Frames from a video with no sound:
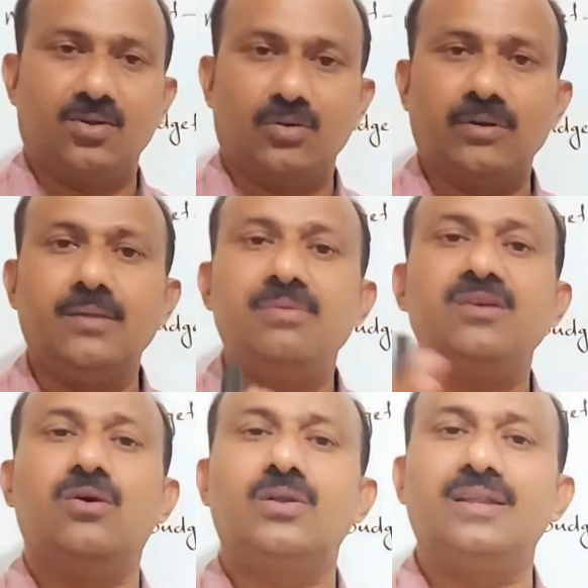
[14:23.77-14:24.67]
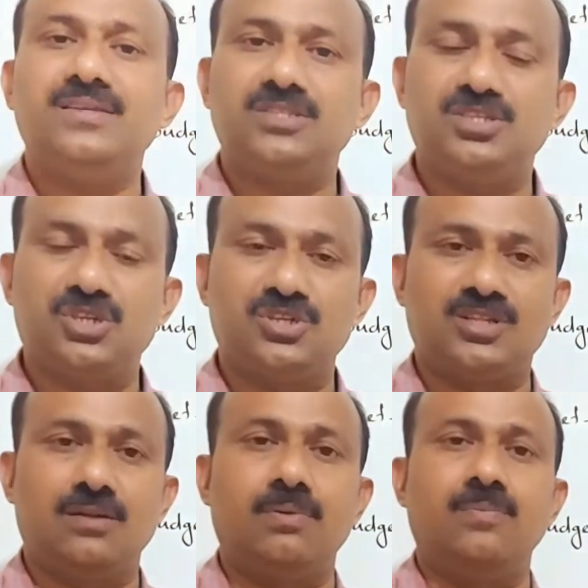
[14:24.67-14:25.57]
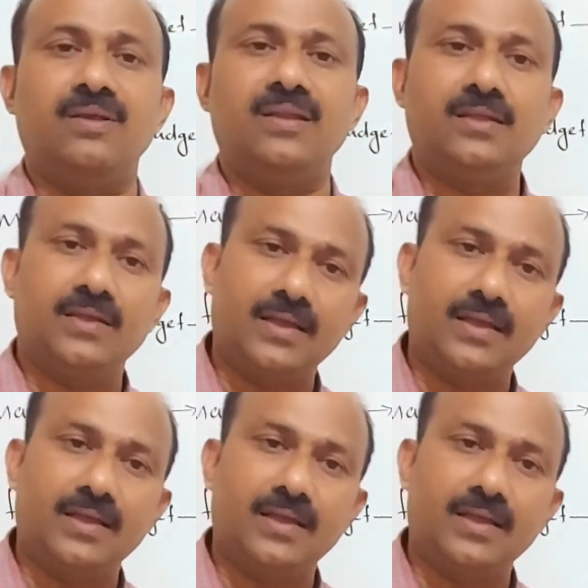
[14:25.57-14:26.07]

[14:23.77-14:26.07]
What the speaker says: normally big organizations are preparing